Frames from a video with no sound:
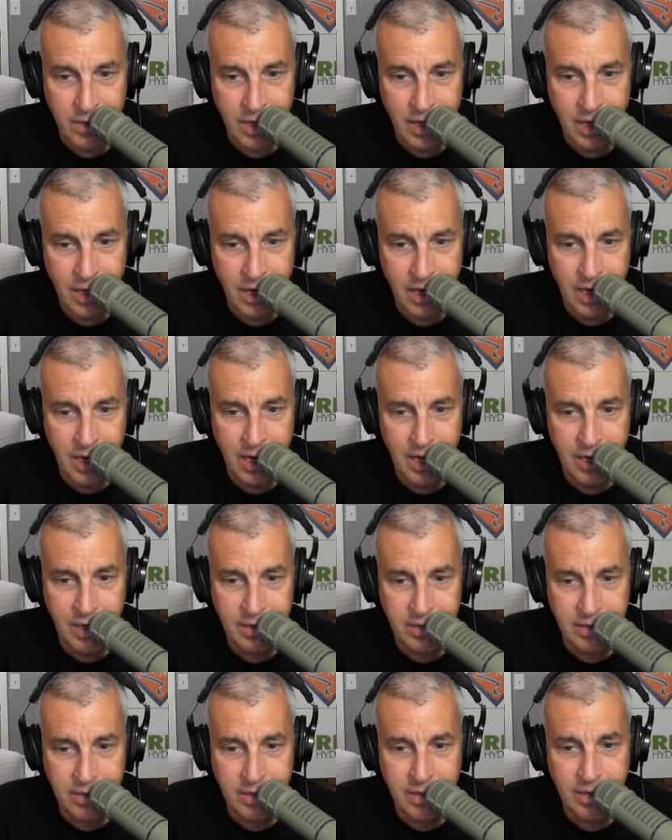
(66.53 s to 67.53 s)
now.
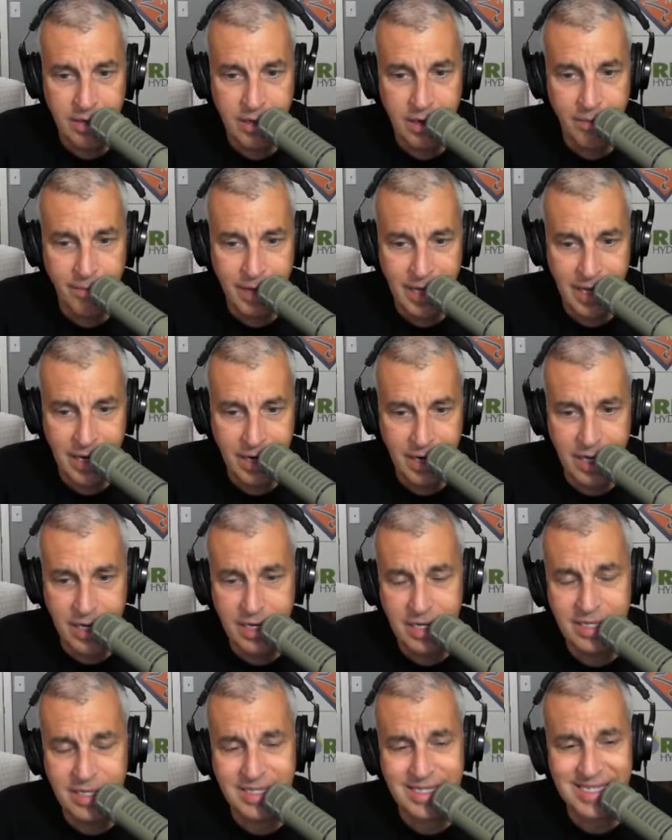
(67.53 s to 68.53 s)
Amanda, I
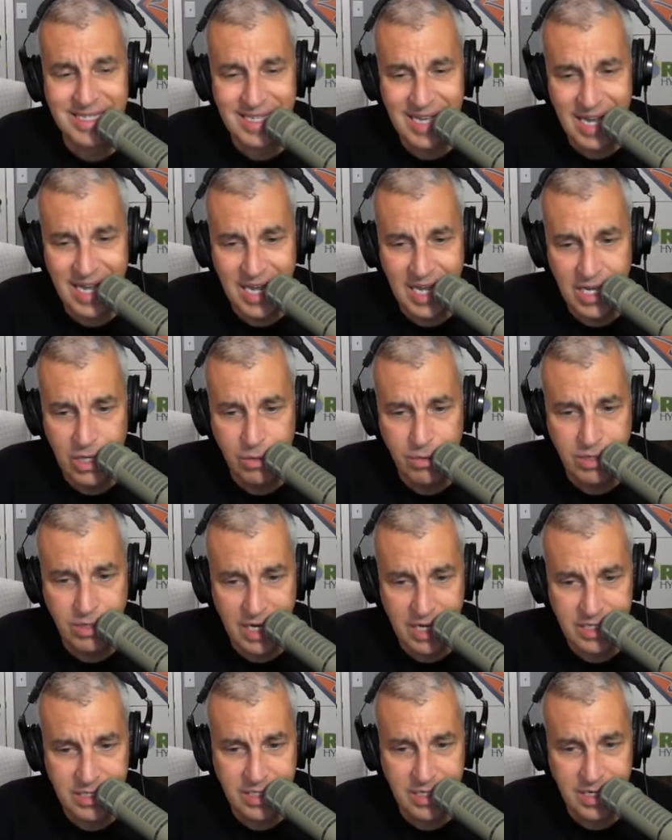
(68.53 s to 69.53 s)
didn't say you
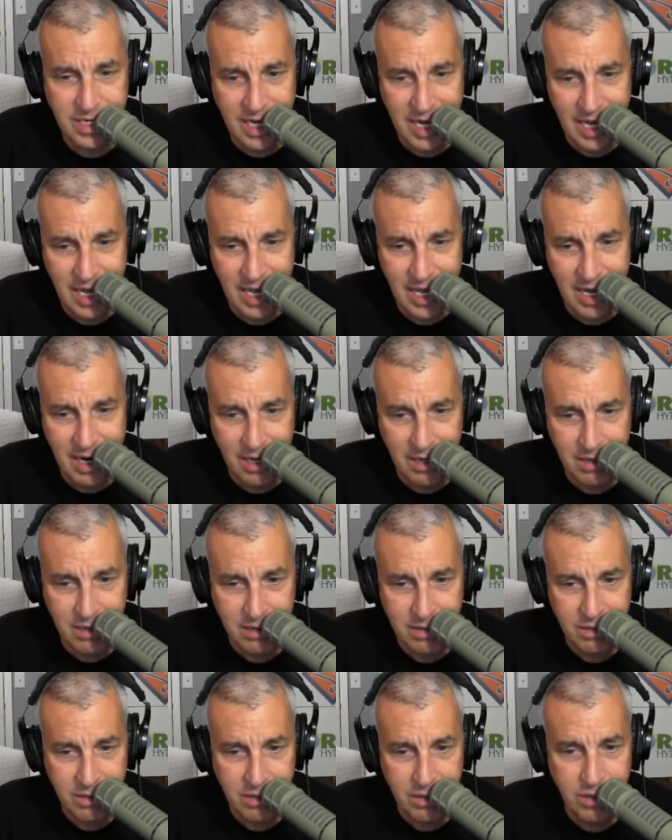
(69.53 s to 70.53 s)
texted Diana.
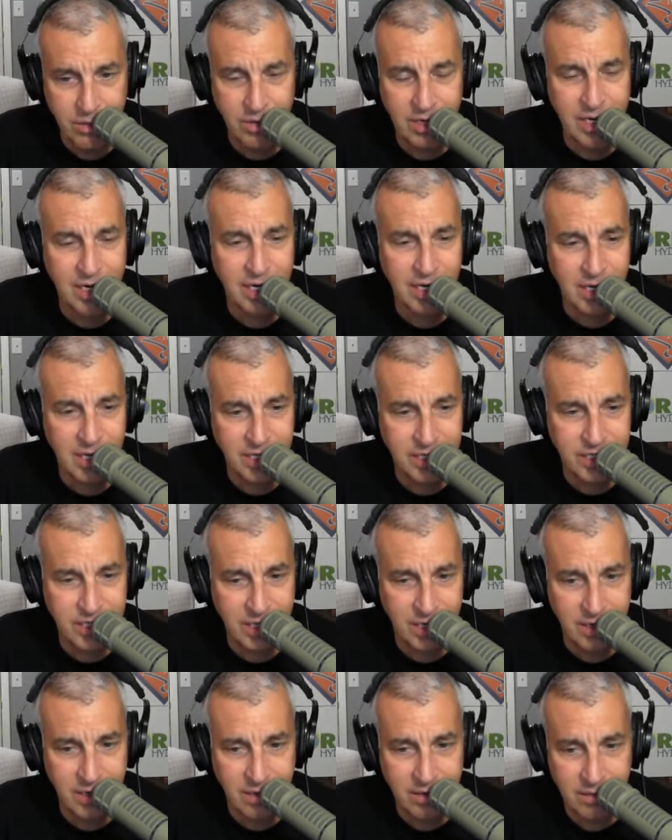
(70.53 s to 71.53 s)
You didn't
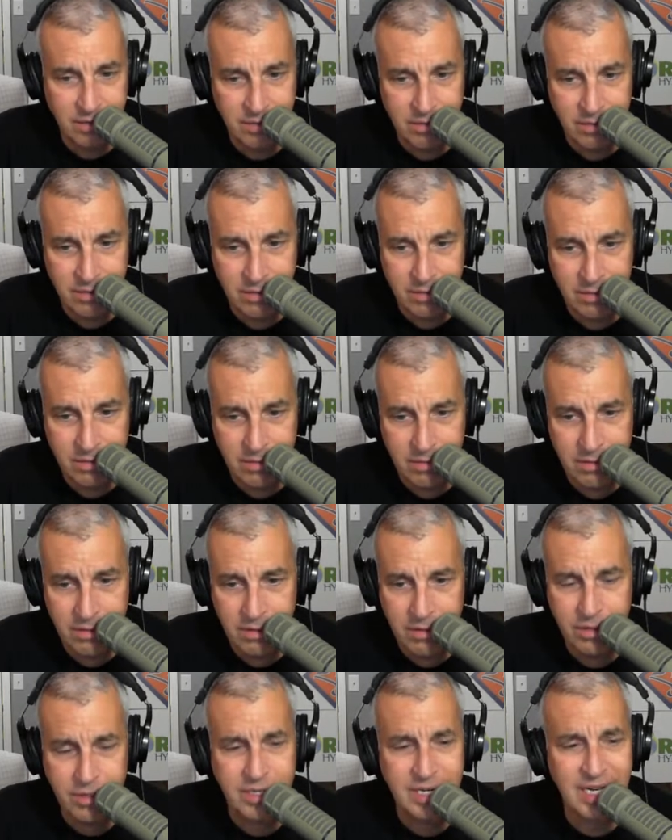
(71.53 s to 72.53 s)
listen.
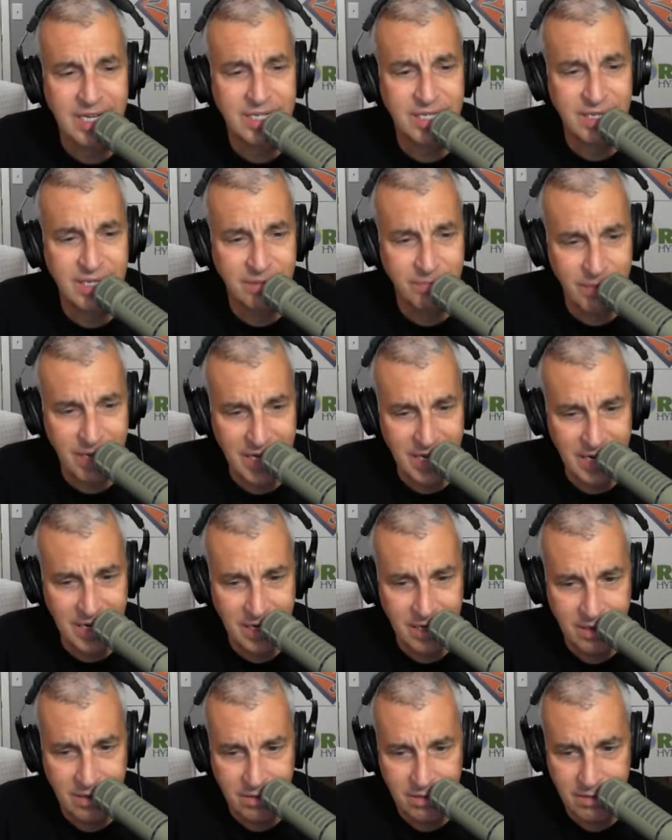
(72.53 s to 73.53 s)
You texted
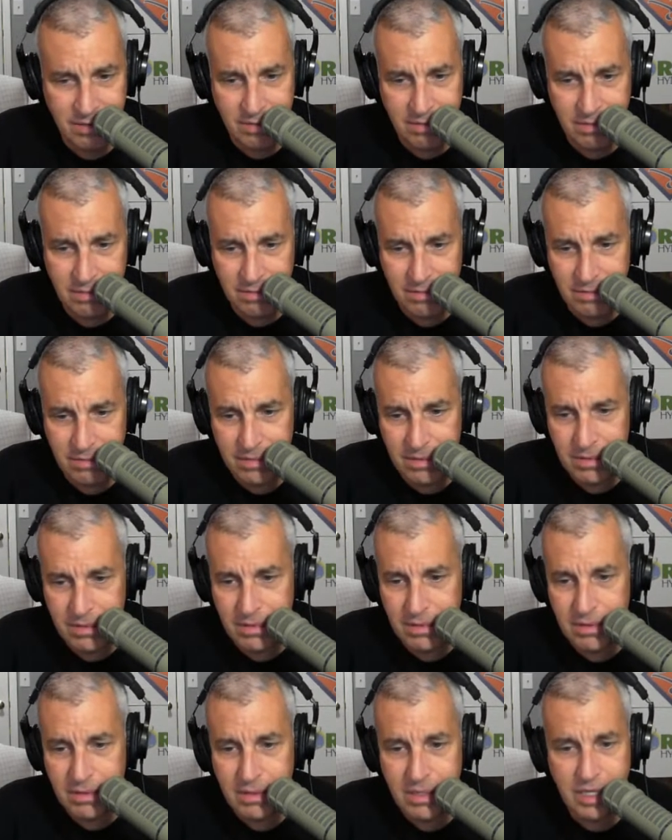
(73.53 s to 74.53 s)
me.
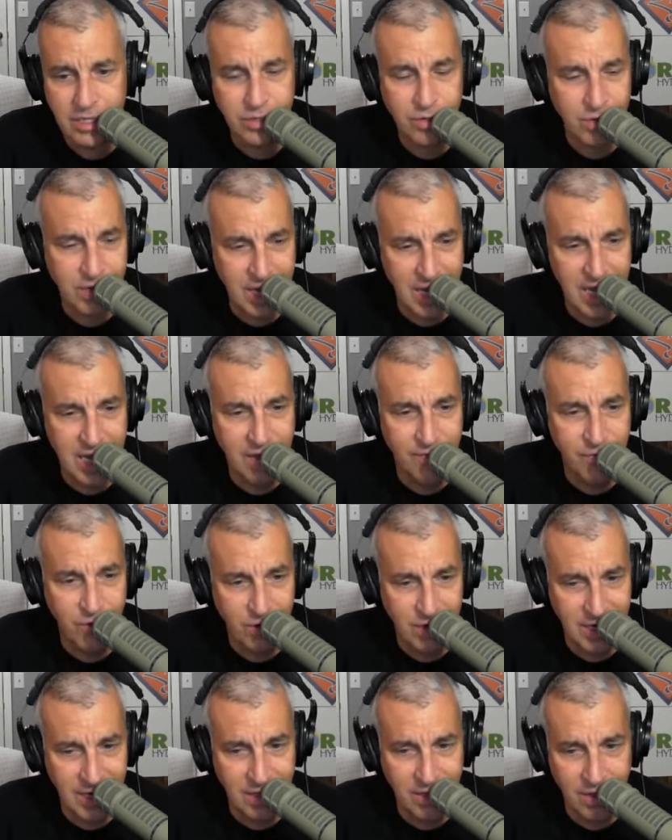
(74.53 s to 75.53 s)
That's okay if
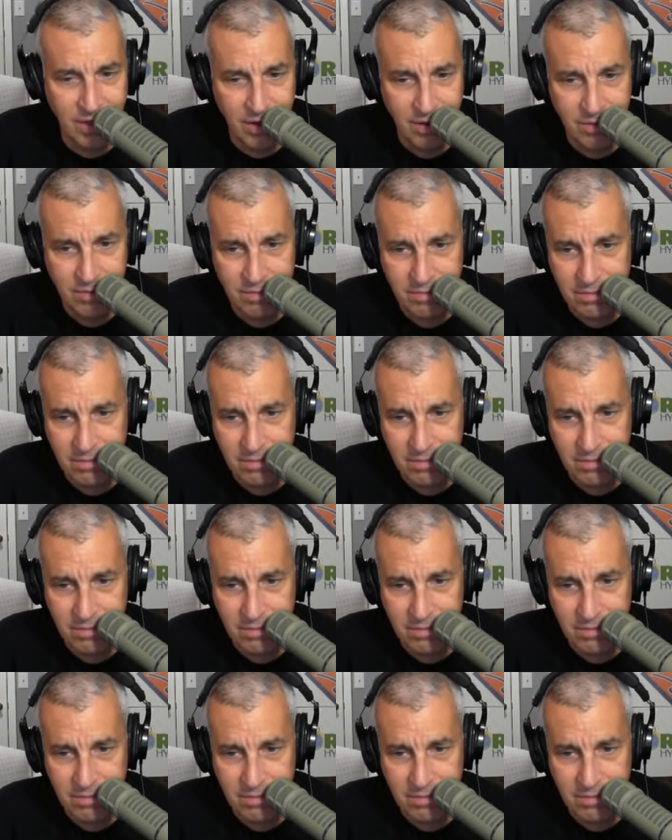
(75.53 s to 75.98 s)
you did, though.